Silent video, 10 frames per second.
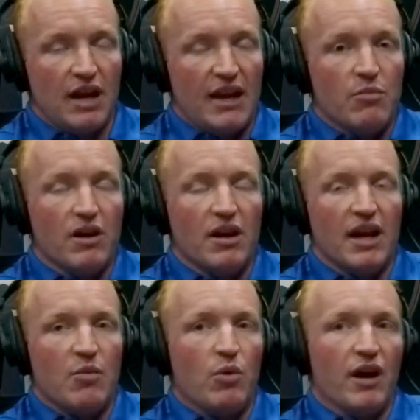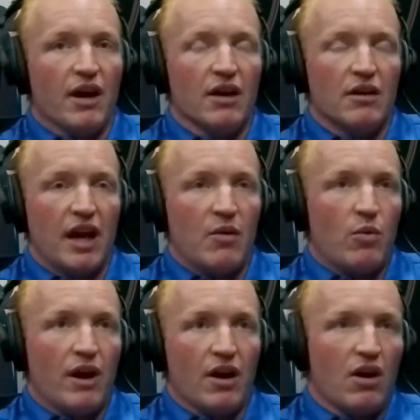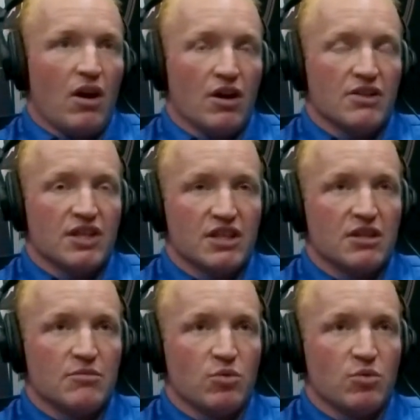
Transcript: And where our systems